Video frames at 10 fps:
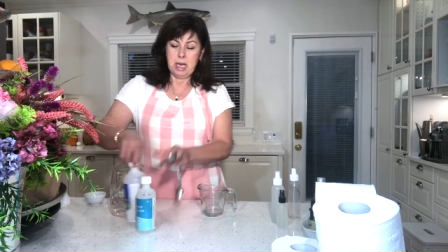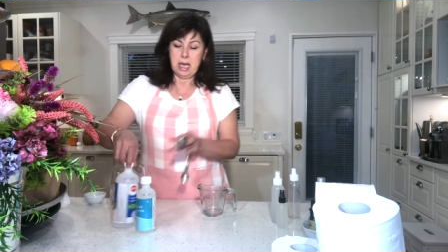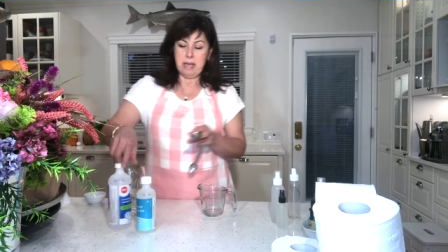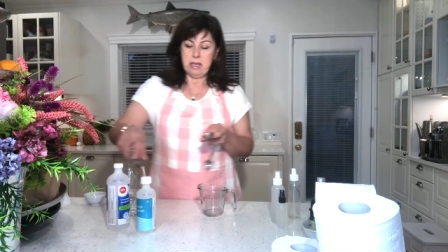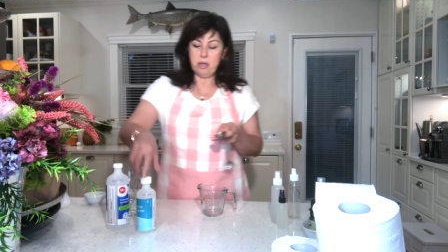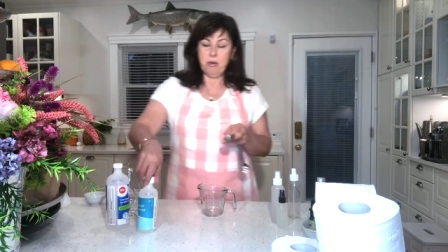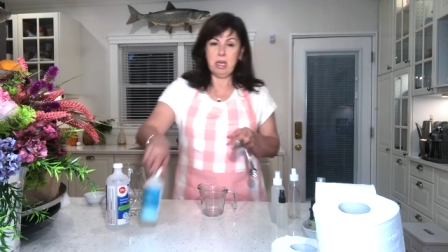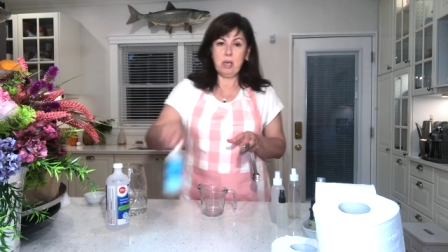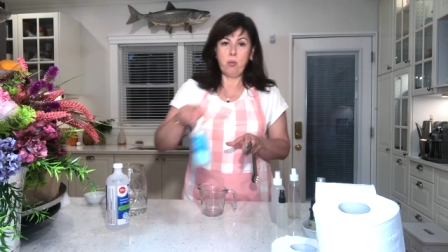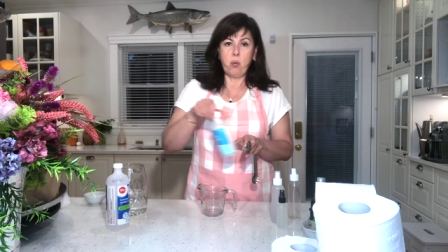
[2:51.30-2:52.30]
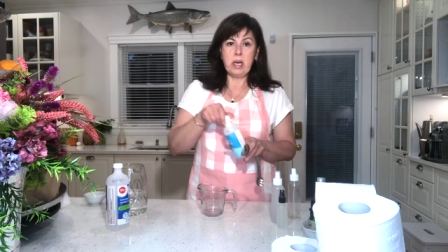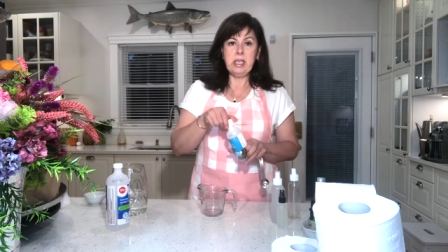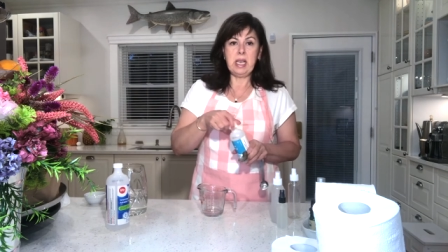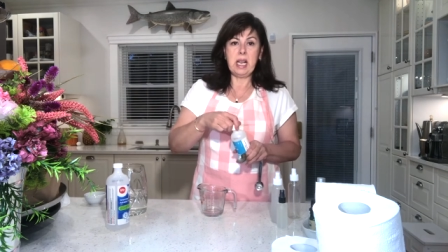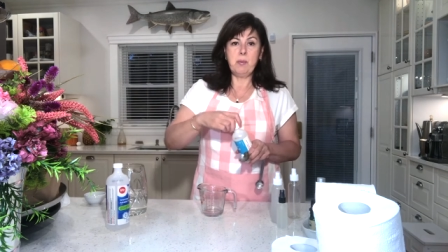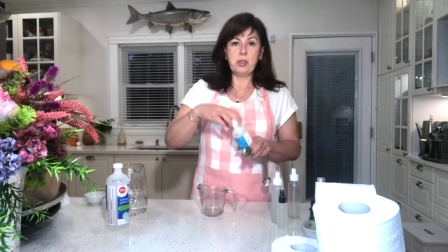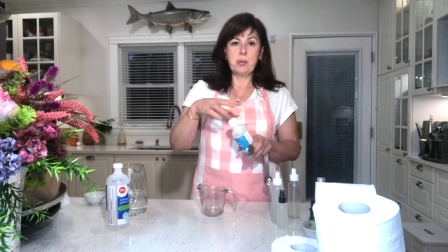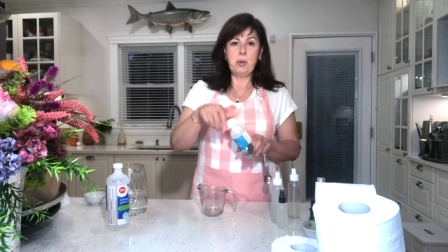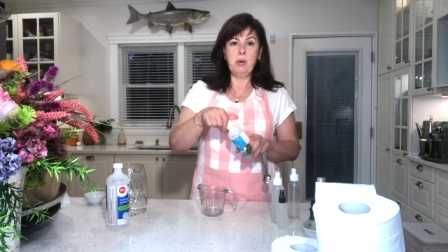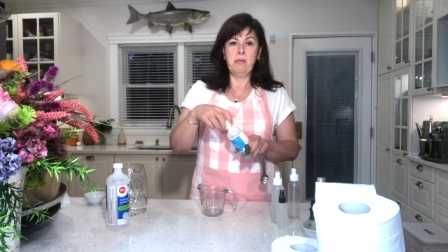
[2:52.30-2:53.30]
And then you need one
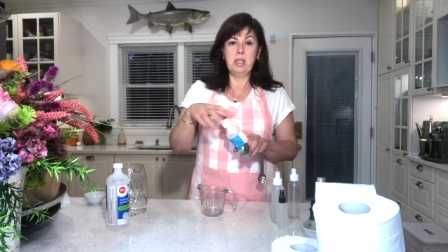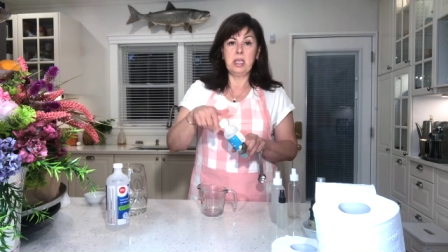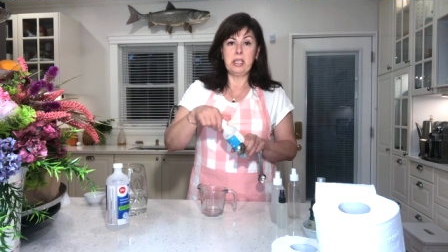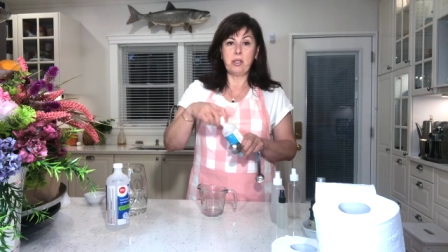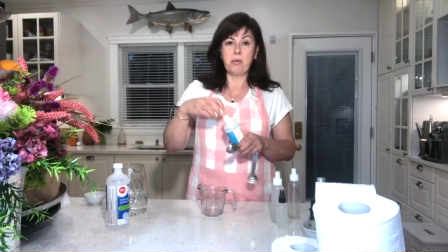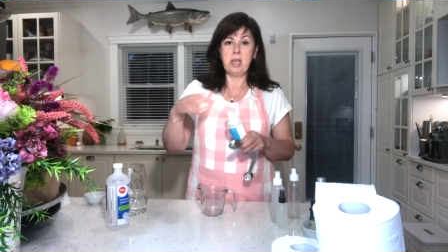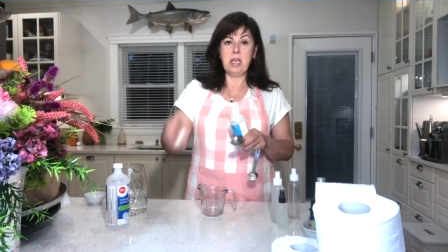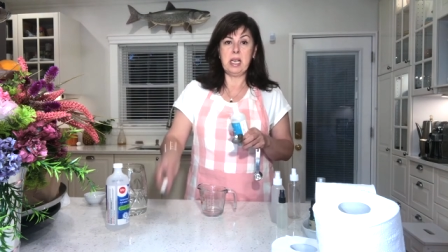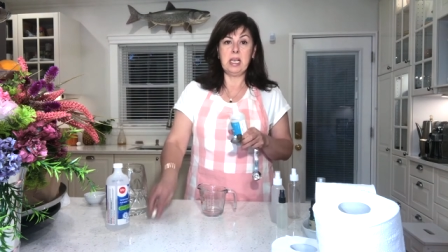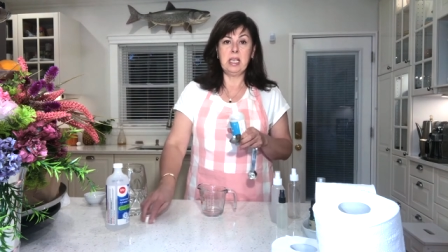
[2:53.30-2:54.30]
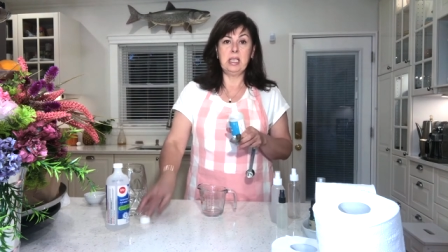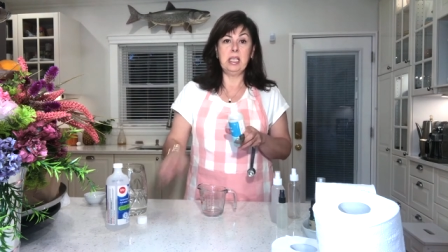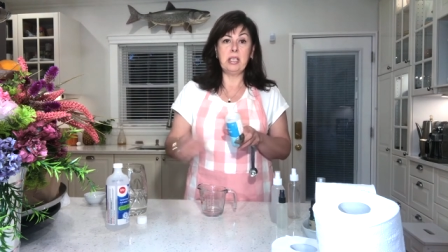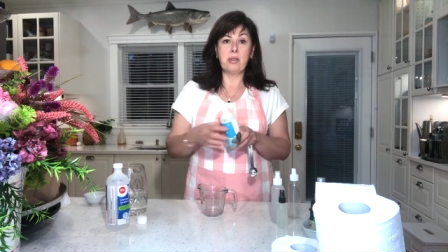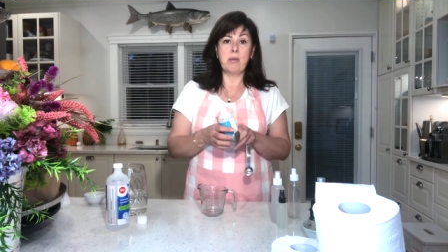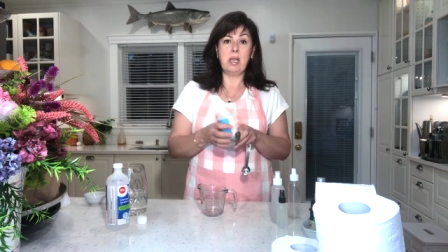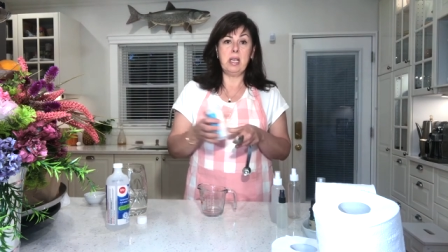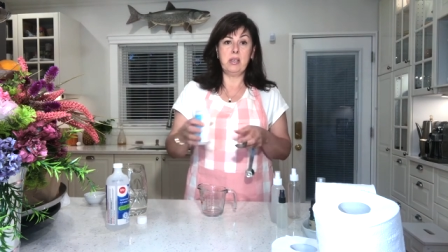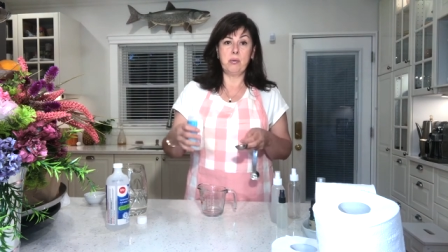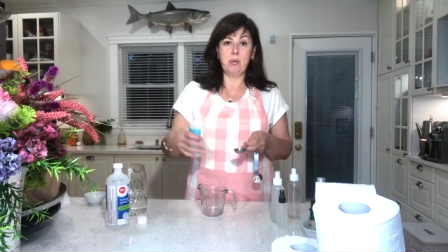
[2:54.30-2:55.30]
tablespoon of glycerin, and glycerin
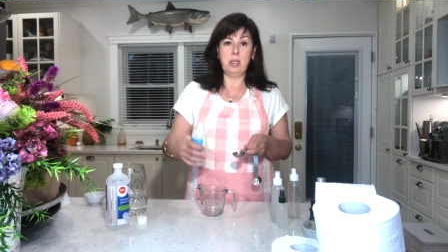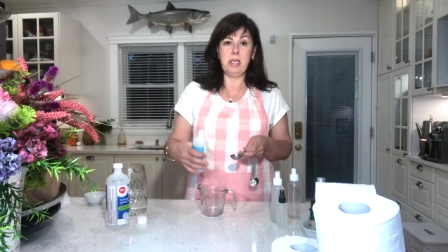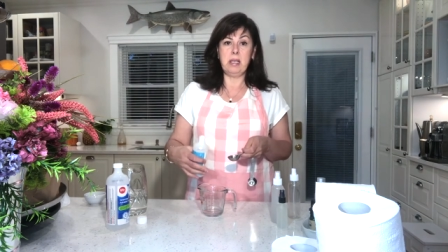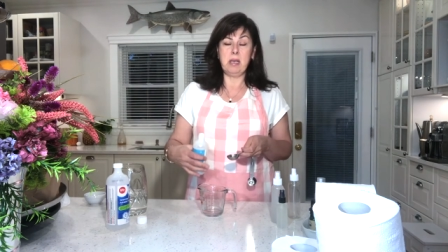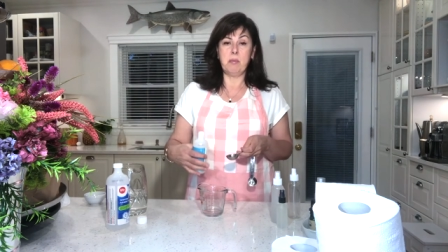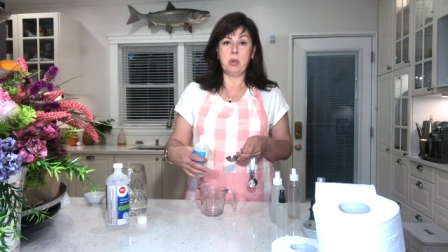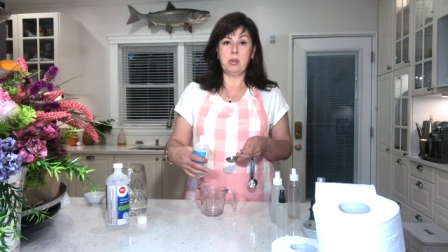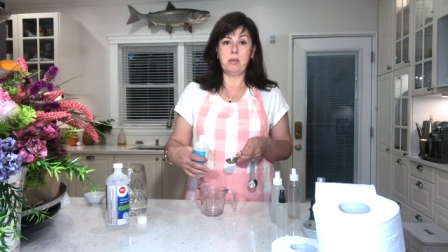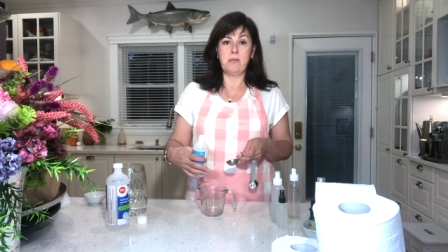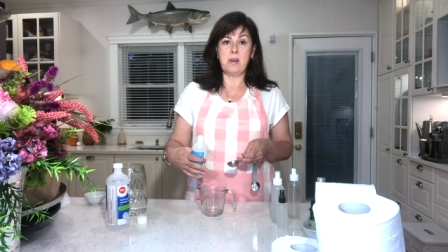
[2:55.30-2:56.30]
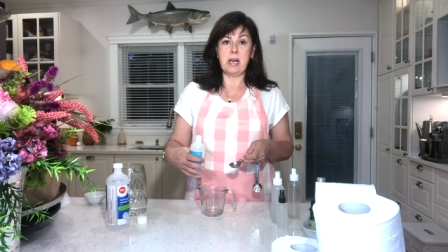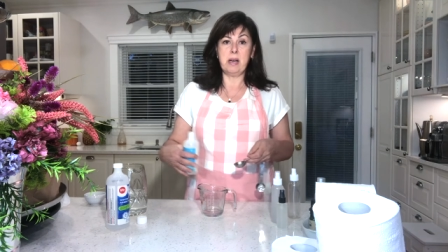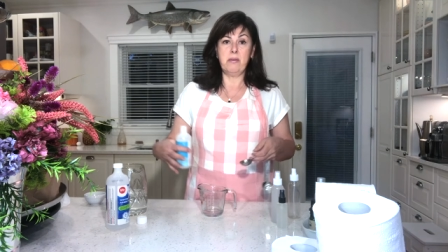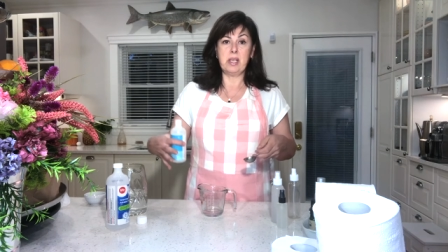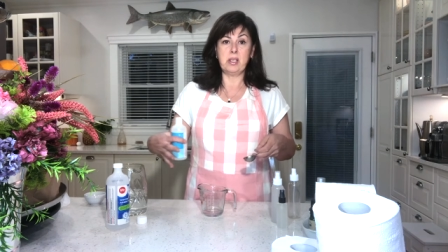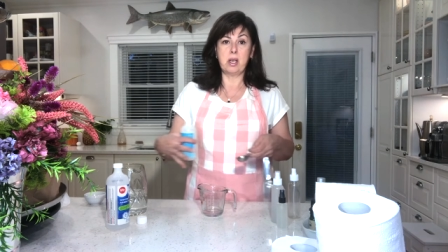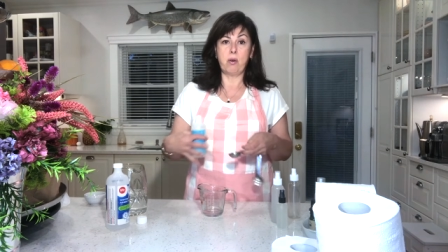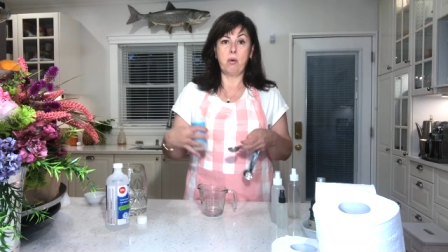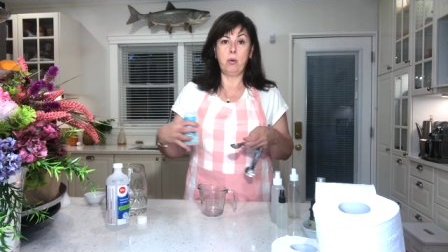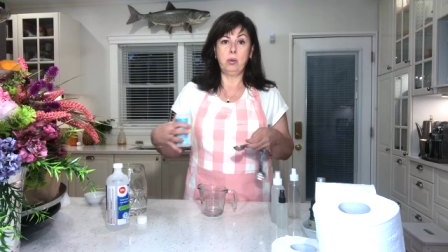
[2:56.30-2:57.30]
is really the emulsifier that's gonna
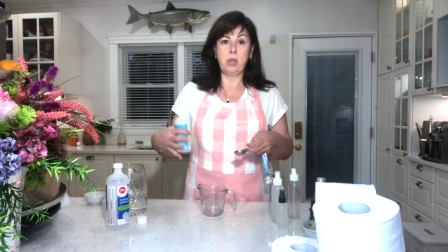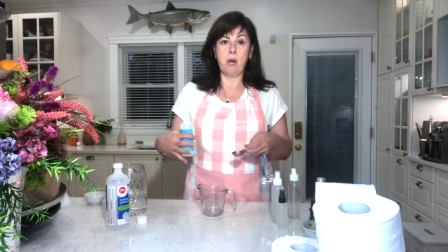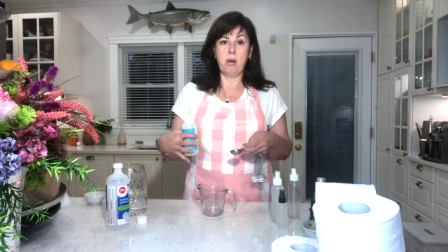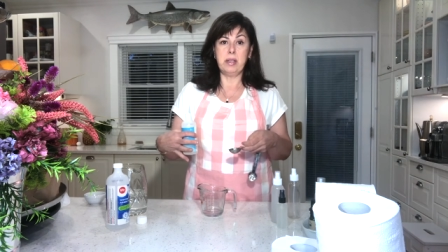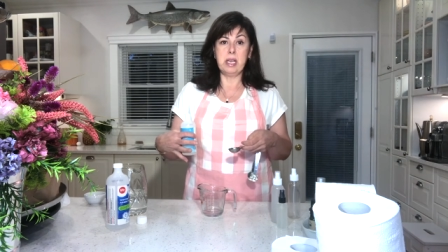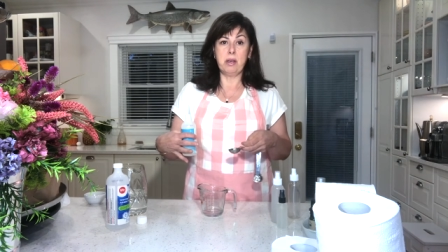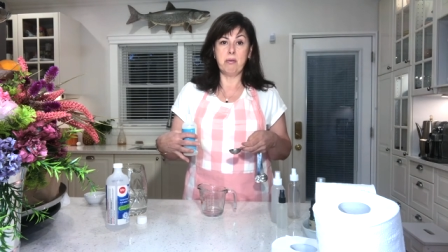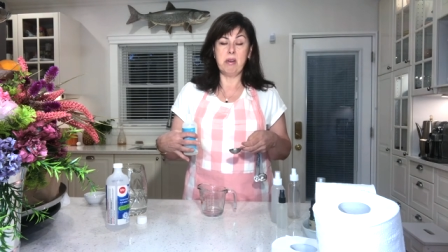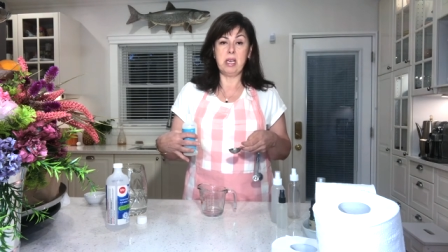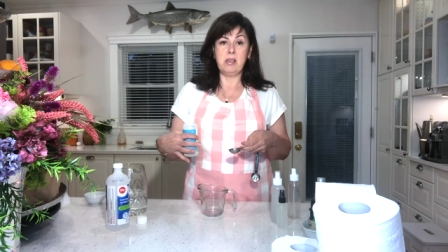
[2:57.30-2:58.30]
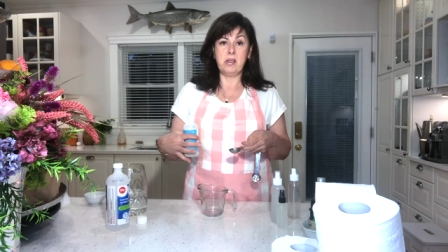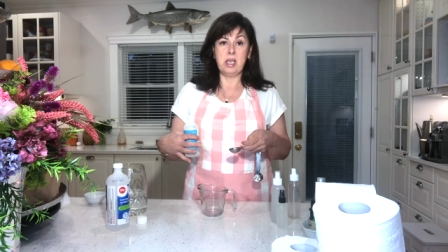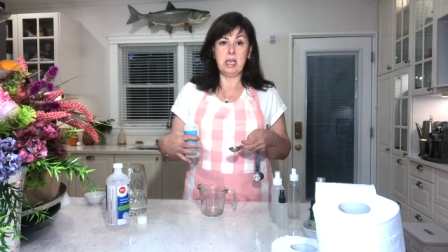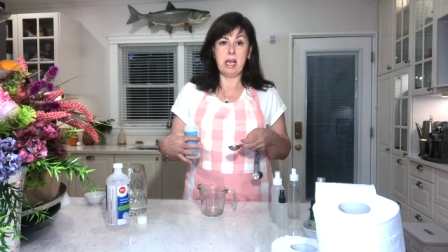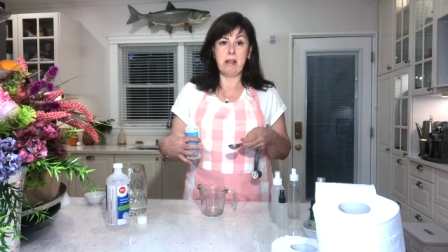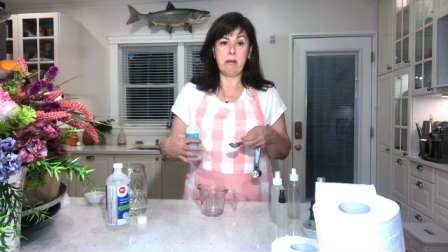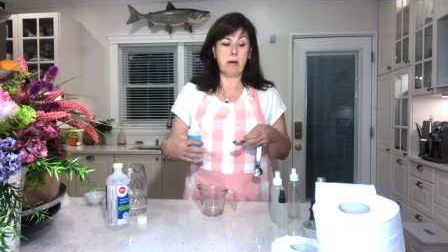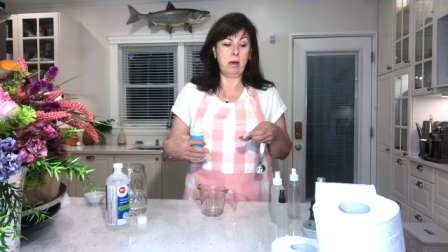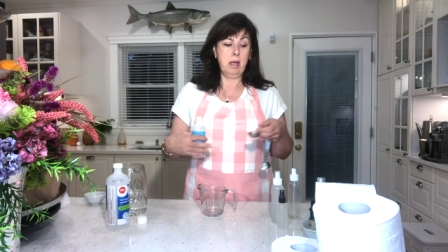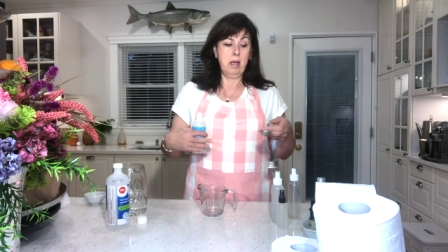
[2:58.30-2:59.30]
hold all the ingredients
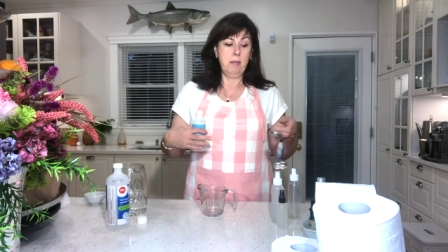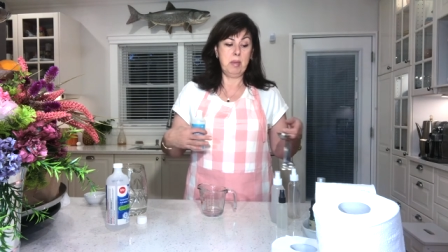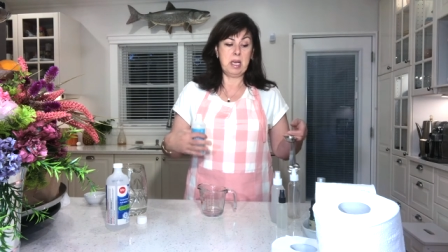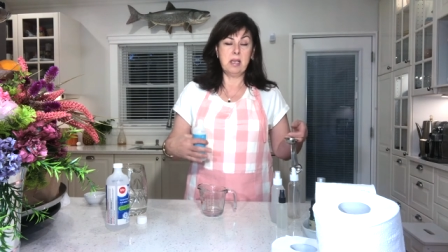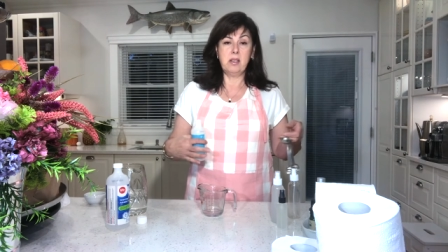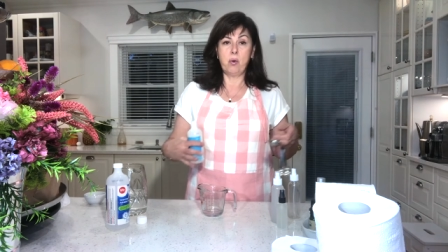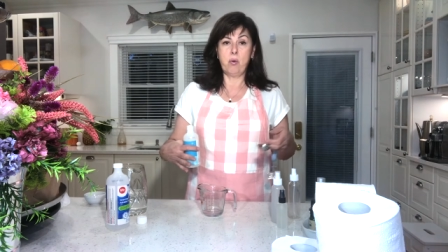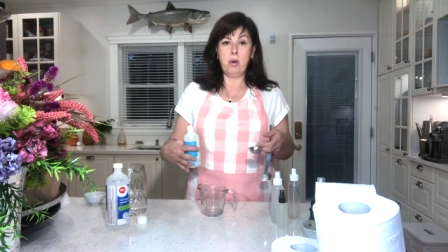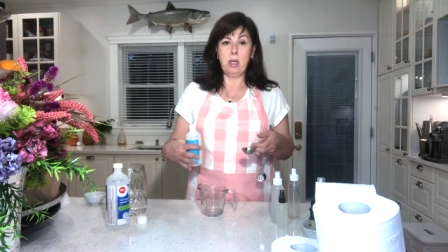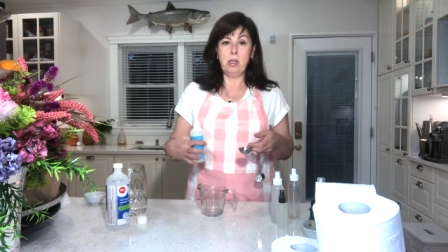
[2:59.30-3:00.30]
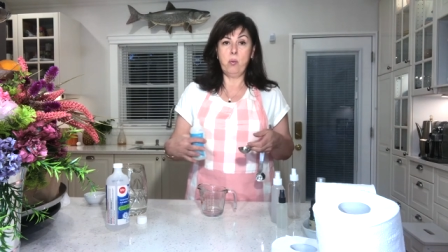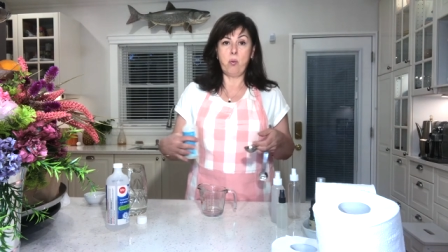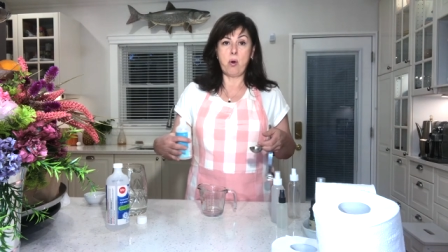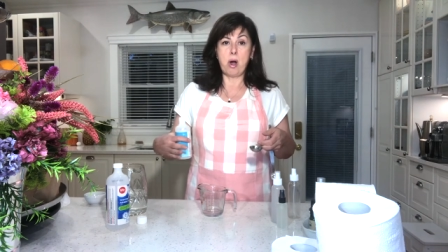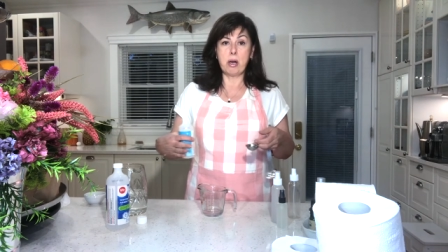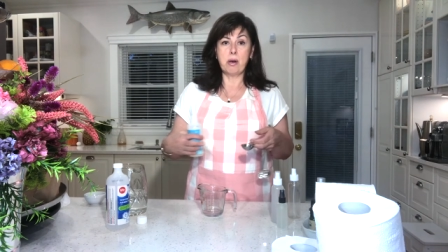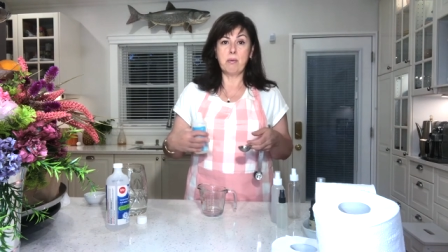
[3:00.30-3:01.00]
together. Because oil and water